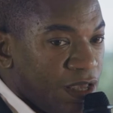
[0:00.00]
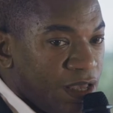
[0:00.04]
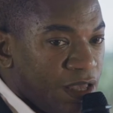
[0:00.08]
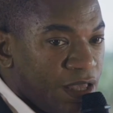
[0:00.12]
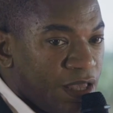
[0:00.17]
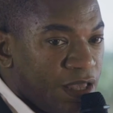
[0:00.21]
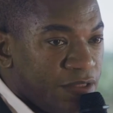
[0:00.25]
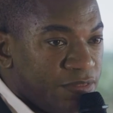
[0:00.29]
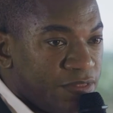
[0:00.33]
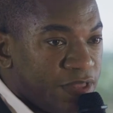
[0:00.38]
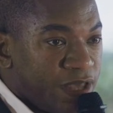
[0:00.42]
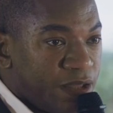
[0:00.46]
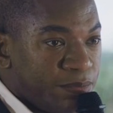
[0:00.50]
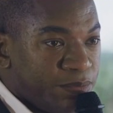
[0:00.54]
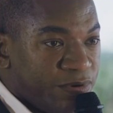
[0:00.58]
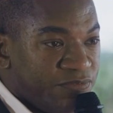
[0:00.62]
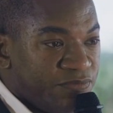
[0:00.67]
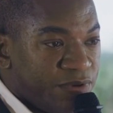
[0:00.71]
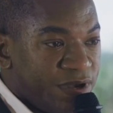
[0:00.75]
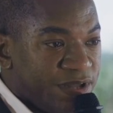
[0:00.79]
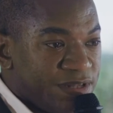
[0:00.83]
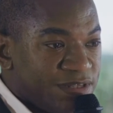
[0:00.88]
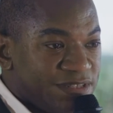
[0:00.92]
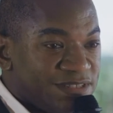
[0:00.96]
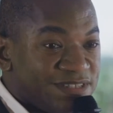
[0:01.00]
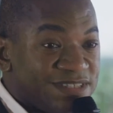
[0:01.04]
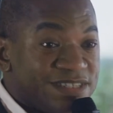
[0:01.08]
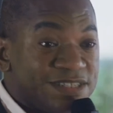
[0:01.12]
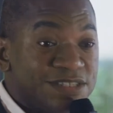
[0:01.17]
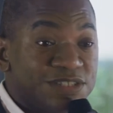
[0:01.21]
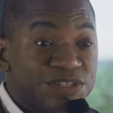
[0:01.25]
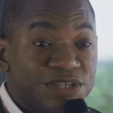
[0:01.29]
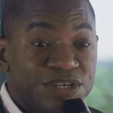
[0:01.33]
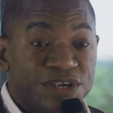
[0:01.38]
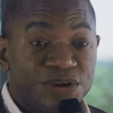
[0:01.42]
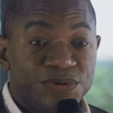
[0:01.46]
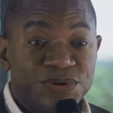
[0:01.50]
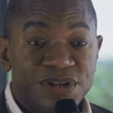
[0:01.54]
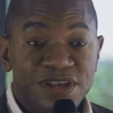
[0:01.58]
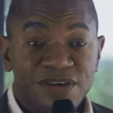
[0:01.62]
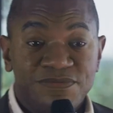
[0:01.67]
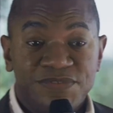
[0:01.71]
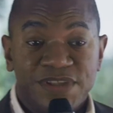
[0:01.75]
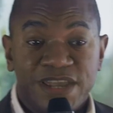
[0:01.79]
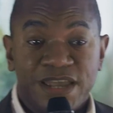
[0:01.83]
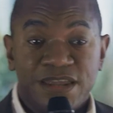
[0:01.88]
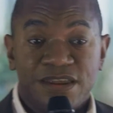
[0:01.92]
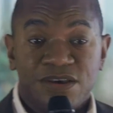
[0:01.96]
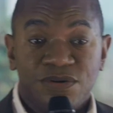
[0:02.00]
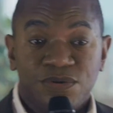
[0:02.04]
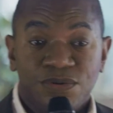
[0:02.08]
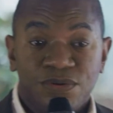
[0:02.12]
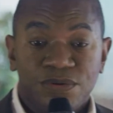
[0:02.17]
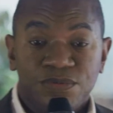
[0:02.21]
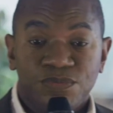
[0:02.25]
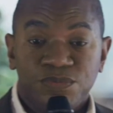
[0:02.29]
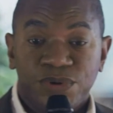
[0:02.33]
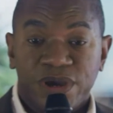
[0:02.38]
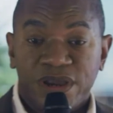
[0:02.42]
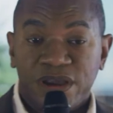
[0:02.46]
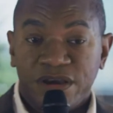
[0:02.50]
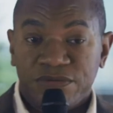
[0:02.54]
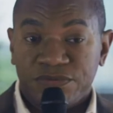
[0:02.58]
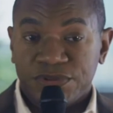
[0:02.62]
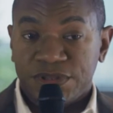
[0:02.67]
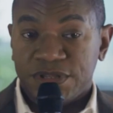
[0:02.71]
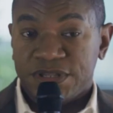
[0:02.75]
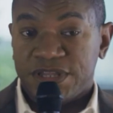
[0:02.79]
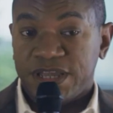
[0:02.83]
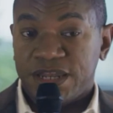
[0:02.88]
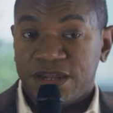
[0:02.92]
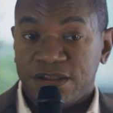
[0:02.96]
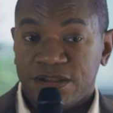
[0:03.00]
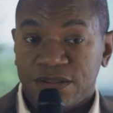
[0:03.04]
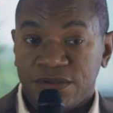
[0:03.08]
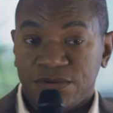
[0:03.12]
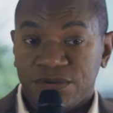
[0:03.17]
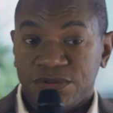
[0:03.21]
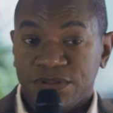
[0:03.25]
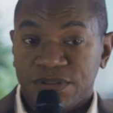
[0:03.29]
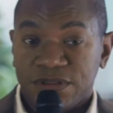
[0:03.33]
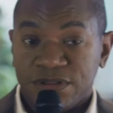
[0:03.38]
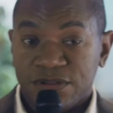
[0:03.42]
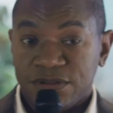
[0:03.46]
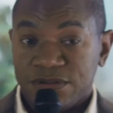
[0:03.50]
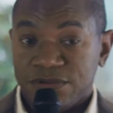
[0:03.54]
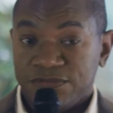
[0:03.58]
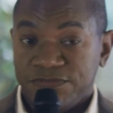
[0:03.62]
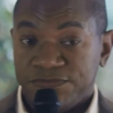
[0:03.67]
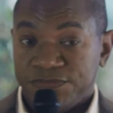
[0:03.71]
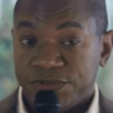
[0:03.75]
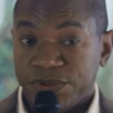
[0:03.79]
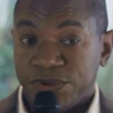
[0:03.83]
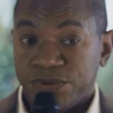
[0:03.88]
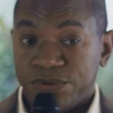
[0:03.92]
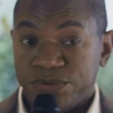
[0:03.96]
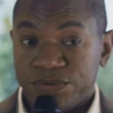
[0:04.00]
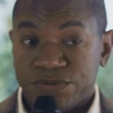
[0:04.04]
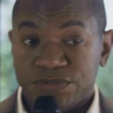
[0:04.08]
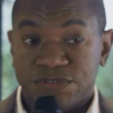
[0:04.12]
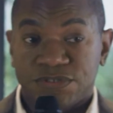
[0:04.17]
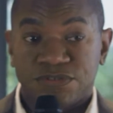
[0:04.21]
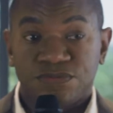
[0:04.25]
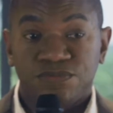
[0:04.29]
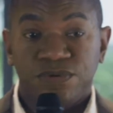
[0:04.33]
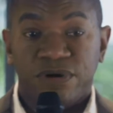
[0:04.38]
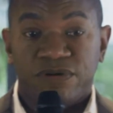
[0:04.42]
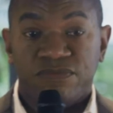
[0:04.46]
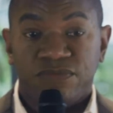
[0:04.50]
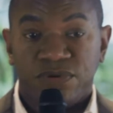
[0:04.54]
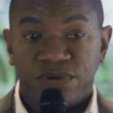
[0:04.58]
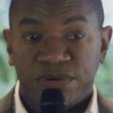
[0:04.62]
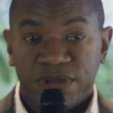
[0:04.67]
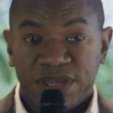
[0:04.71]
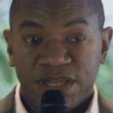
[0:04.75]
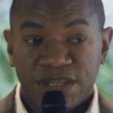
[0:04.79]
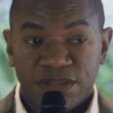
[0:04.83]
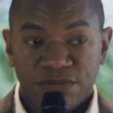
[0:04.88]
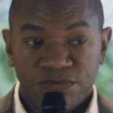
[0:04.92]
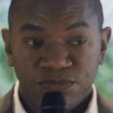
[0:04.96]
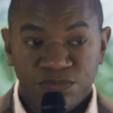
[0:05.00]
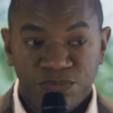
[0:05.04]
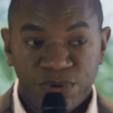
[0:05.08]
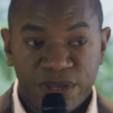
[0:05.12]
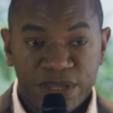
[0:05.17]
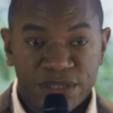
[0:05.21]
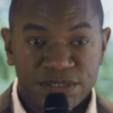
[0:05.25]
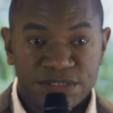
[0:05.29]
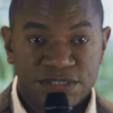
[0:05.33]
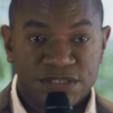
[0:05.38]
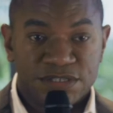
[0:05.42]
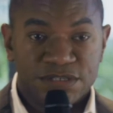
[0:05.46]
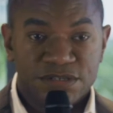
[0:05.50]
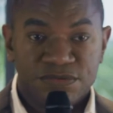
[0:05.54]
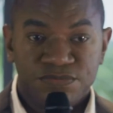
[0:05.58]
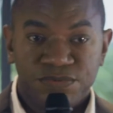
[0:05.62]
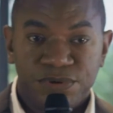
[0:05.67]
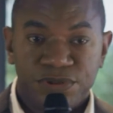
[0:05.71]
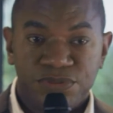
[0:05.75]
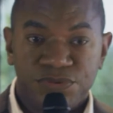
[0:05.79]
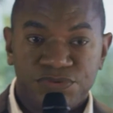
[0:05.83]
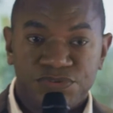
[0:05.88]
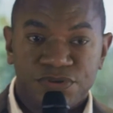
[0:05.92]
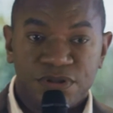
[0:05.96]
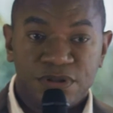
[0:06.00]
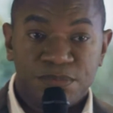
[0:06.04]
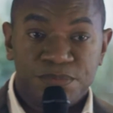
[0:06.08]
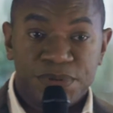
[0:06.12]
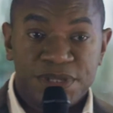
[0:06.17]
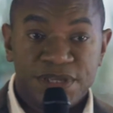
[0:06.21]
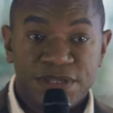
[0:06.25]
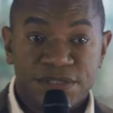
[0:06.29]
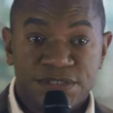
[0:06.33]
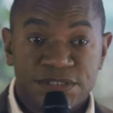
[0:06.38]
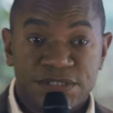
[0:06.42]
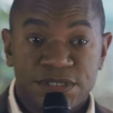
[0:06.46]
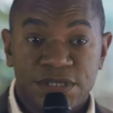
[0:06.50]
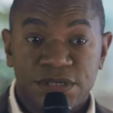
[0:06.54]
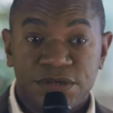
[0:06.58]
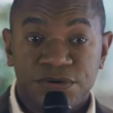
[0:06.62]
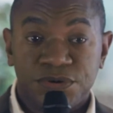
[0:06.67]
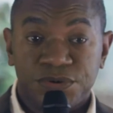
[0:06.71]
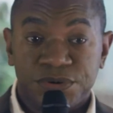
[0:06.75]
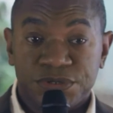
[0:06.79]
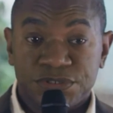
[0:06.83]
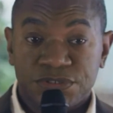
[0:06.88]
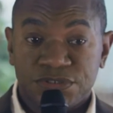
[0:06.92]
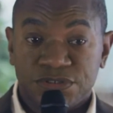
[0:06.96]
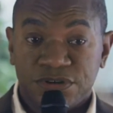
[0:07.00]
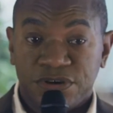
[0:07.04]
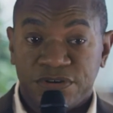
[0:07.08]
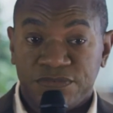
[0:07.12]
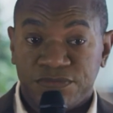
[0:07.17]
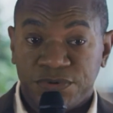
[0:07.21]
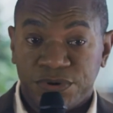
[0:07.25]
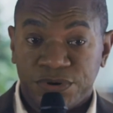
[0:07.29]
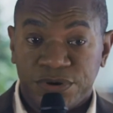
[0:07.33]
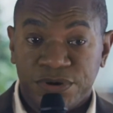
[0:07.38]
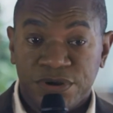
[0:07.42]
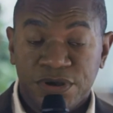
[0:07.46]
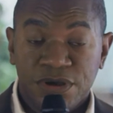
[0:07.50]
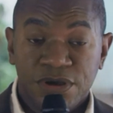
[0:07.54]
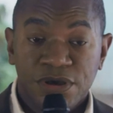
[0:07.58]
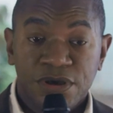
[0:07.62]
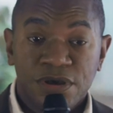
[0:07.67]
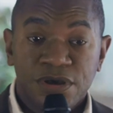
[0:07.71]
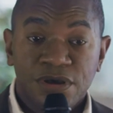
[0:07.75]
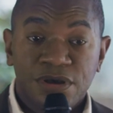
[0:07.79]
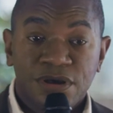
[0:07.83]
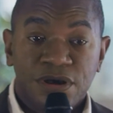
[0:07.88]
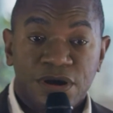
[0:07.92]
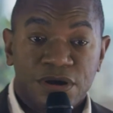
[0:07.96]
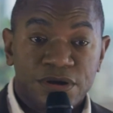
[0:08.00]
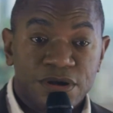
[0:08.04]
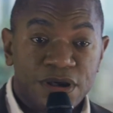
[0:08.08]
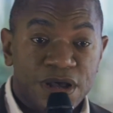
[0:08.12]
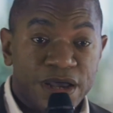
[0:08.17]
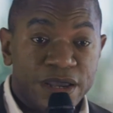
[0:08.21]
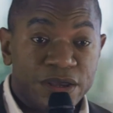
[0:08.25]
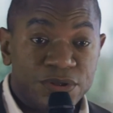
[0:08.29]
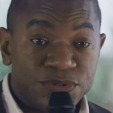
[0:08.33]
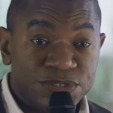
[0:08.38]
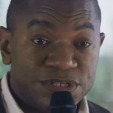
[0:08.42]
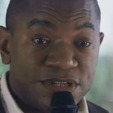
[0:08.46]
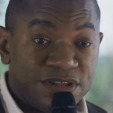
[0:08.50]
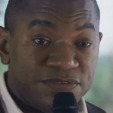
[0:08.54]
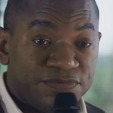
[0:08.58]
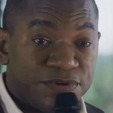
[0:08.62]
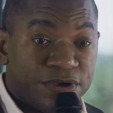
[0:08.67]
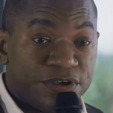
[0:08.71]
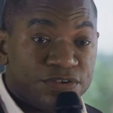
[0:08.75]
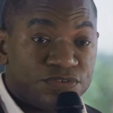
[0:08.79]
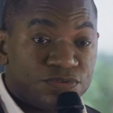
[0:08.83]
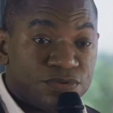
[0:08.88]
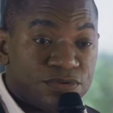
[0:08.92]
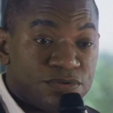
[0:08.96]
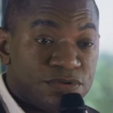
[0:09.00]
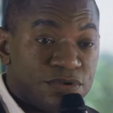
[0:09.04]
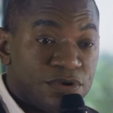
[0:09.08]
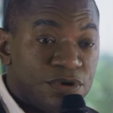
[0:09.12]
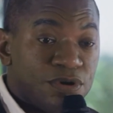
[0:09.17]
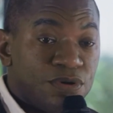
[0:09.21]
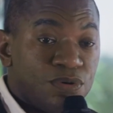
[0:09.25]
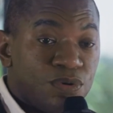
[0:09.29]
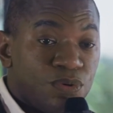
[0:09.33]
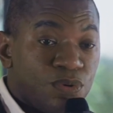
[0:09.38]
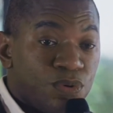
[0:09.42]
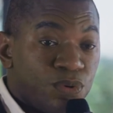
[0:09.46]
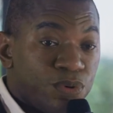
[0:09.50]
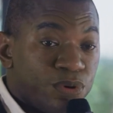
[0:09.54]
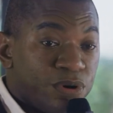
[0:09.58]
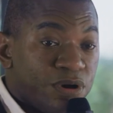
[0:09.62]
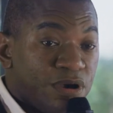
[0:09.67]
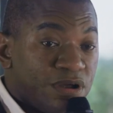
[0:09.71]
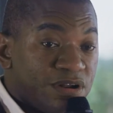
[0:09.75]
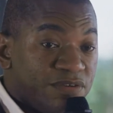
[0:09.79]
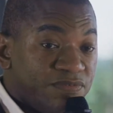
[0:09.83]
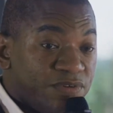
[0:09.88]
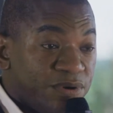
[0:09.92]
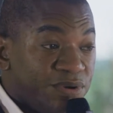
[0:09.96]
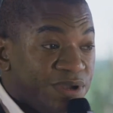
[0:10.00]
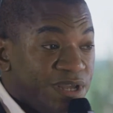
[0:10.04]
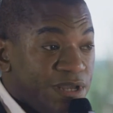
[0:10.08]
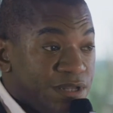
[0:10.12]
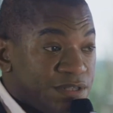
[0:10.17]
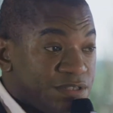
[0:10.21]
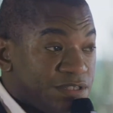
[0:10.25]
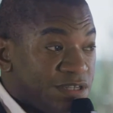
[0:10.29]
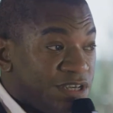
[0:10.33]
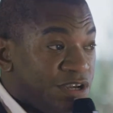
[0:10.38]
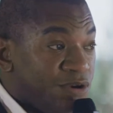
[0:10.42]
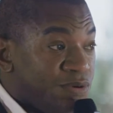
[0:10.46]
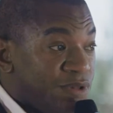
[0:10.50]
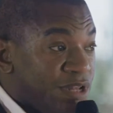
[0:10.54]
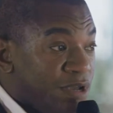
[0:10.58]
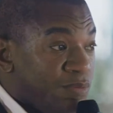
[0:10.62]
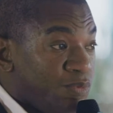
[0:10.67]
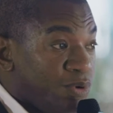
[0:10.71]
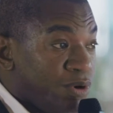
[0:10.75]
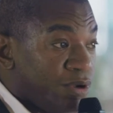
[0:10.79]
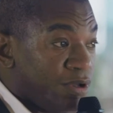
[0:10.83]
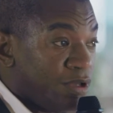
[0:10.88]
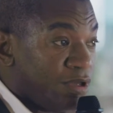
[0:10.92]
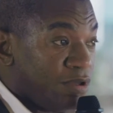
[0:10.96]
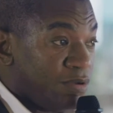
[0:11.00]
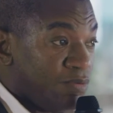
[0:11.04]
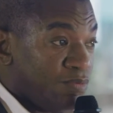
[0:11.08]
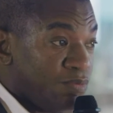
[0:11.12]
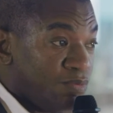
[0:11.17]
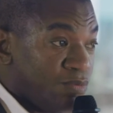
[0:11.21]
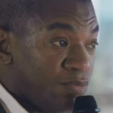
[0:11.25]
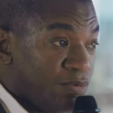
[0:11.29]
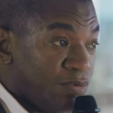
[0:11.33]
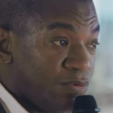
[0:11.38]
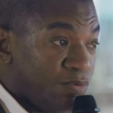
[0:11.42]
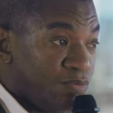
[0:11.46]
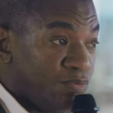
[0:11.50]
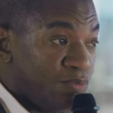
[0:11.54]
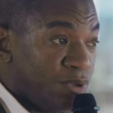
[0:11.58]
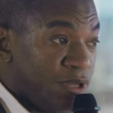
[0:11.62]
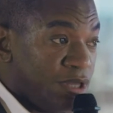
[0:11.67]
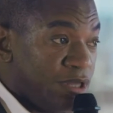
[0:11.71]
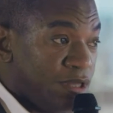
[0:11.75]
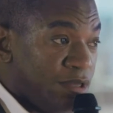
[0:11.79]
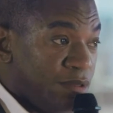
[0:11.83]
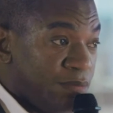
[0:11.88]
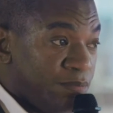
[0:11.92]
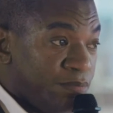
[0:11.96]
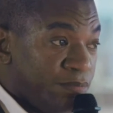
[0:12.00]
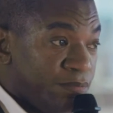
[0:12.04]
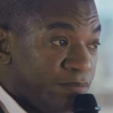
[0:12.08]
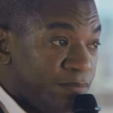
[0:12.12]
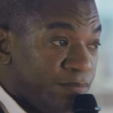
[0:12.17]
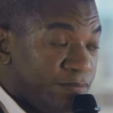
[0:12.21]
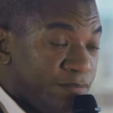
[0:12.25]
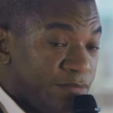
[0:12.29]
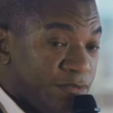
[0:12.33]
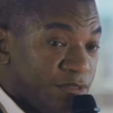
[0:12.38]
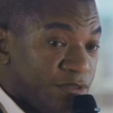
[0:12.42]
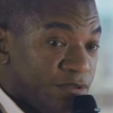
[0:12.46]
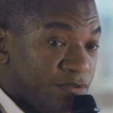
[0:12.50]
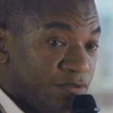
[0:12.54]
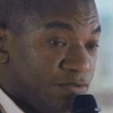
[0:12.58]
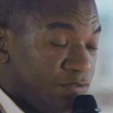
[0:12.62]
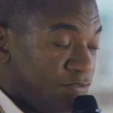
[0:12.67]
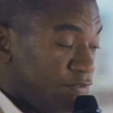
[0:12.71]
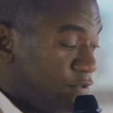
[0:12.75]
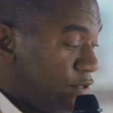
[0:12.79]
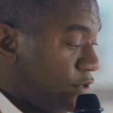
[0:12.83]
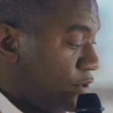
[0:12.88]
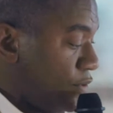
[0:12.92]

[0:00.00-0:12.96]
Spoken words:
And that provides security of data wherever the data flows, wherever it rests, whether it's on a PC or a server, on an IoT device, or on a very insecure network. We secure